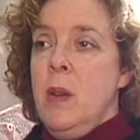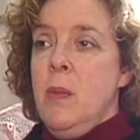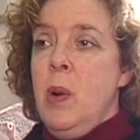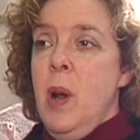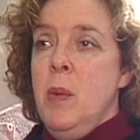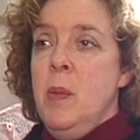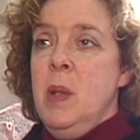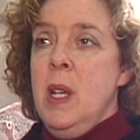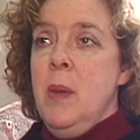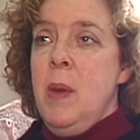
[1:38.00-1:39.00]

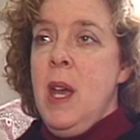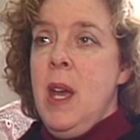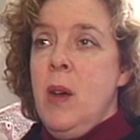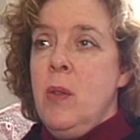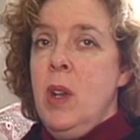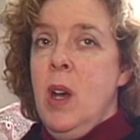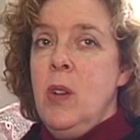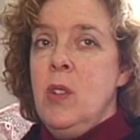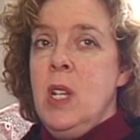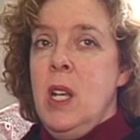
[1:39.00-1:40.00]
Probably about
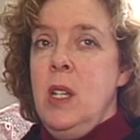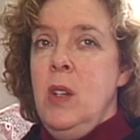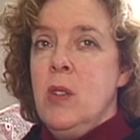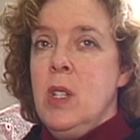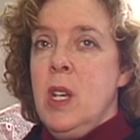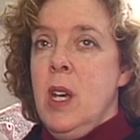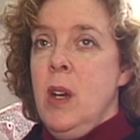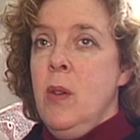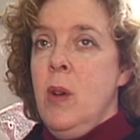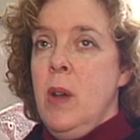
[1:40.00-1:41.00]
9 or 10 years
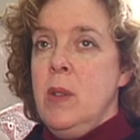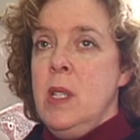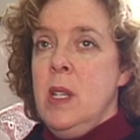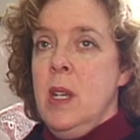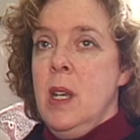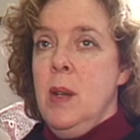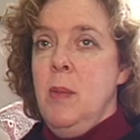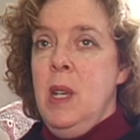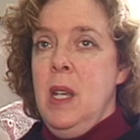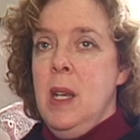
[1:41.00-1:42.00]
ago, I was sitting in a
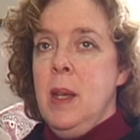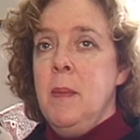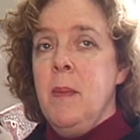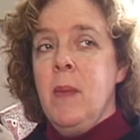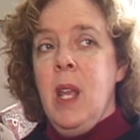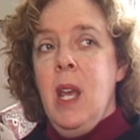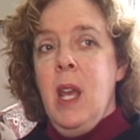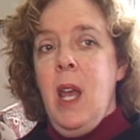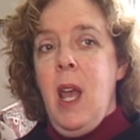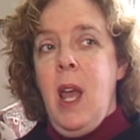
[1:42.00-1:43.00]
meeting,
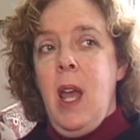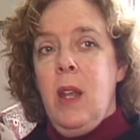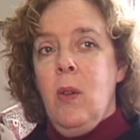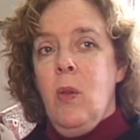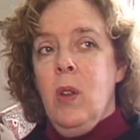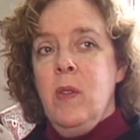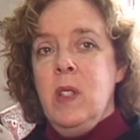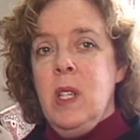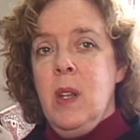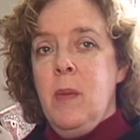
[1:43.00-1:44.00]
and all of a
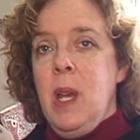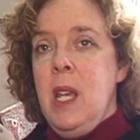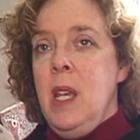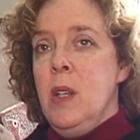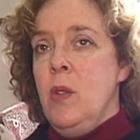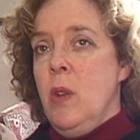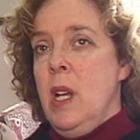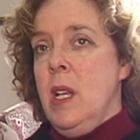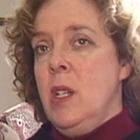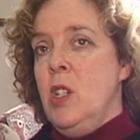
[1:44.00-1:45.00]
sudden my
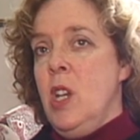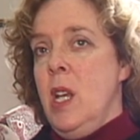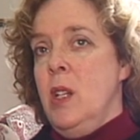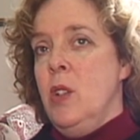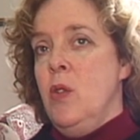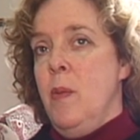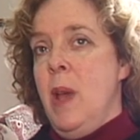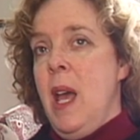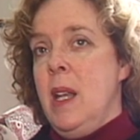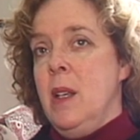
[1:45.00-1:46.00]
handwriting changed
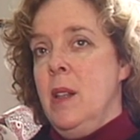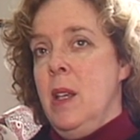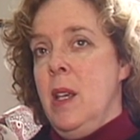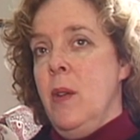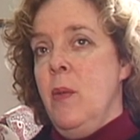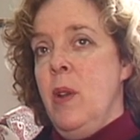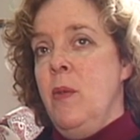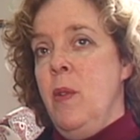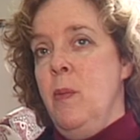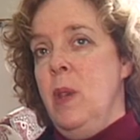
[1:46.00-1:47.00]
dramatically. It
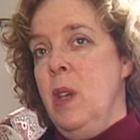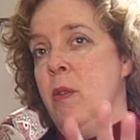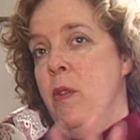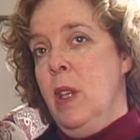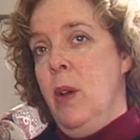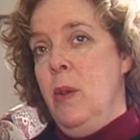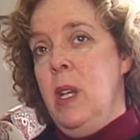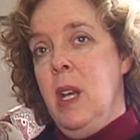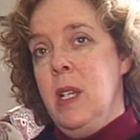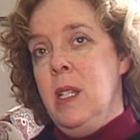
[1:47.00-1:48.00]
went from big,
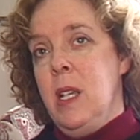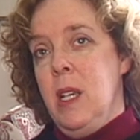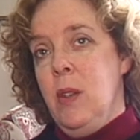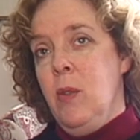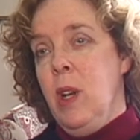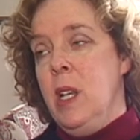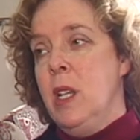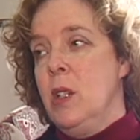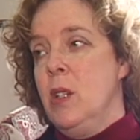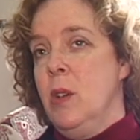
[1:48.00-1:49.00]
flowy, nice
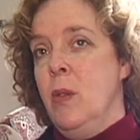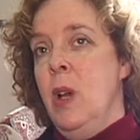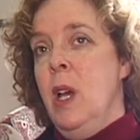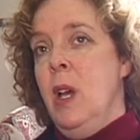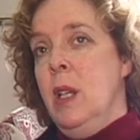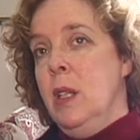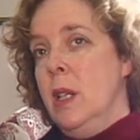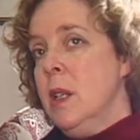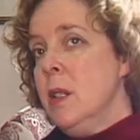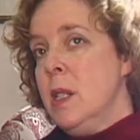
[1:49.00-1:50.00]
handwriting to
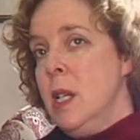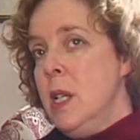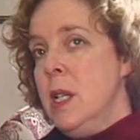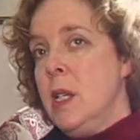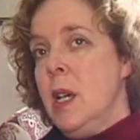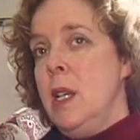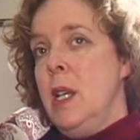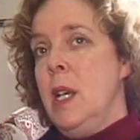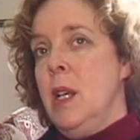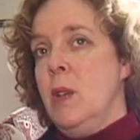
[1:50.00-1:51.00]
little teeny
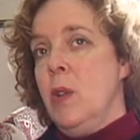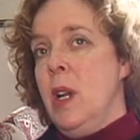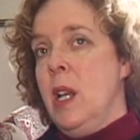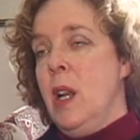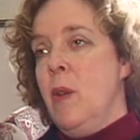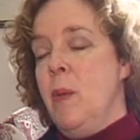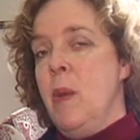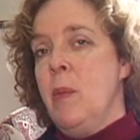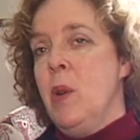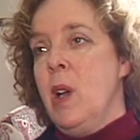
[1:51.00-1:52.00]
tiny handwriting, and I
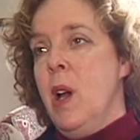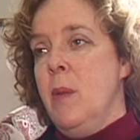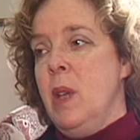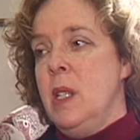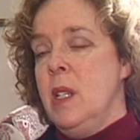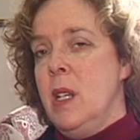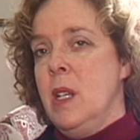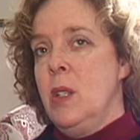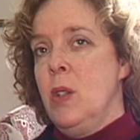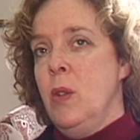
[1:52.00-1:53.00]
remember
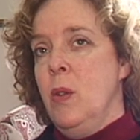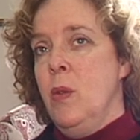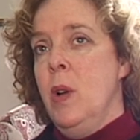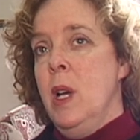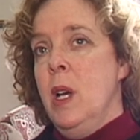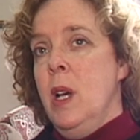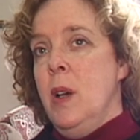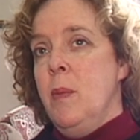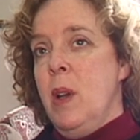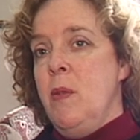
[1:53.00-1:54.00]
commenting to
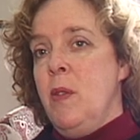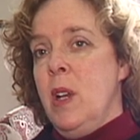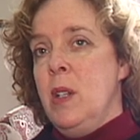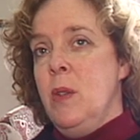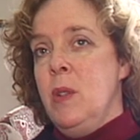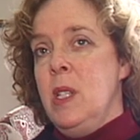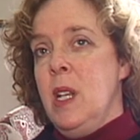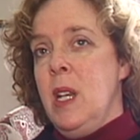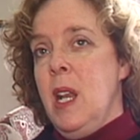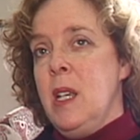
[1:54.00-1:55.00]
my friend who was
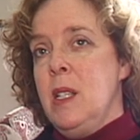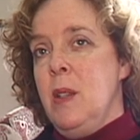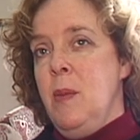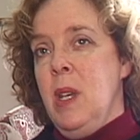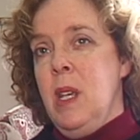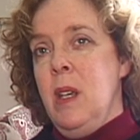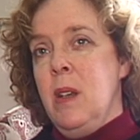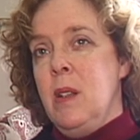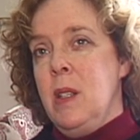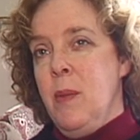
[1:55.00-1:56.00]
sitting next to me,
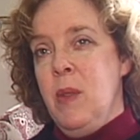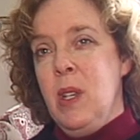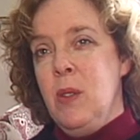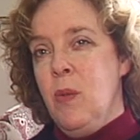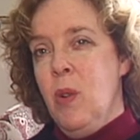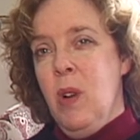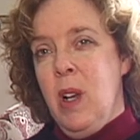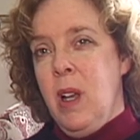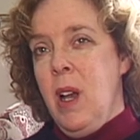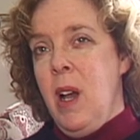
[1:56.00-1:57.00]
something's
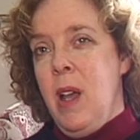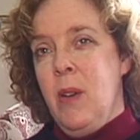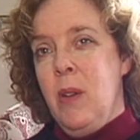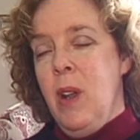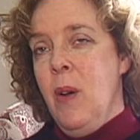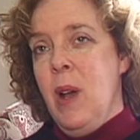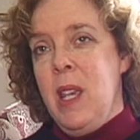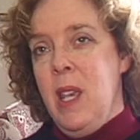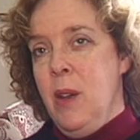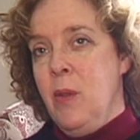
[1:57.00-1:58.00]
wrong. I don't know, I
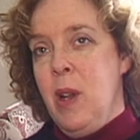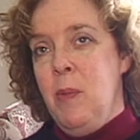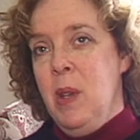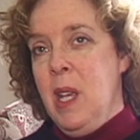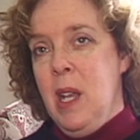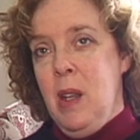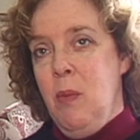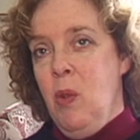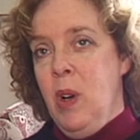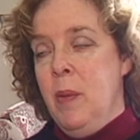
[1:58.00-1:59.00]
can't write big
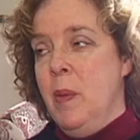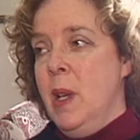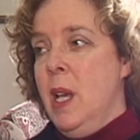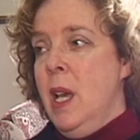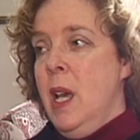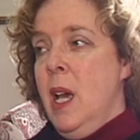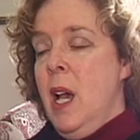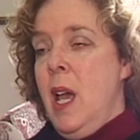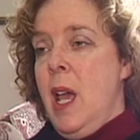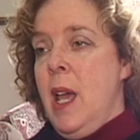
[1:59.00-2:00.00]
anymore.
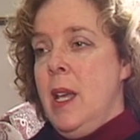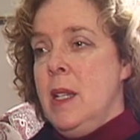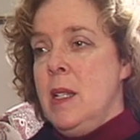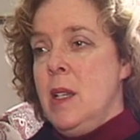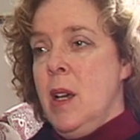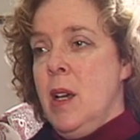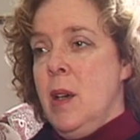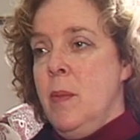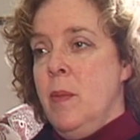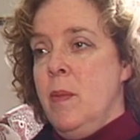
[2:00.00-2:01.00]
And
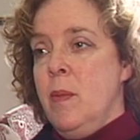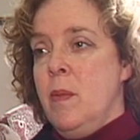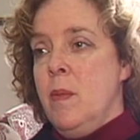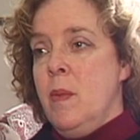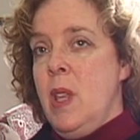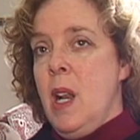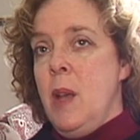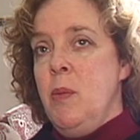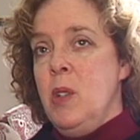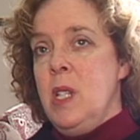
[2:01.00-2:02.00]
then
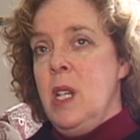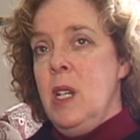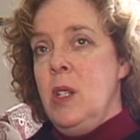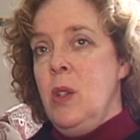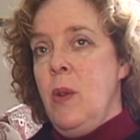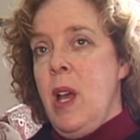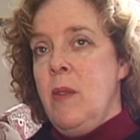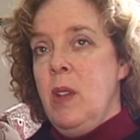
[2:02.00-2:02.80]
I proceeded to have a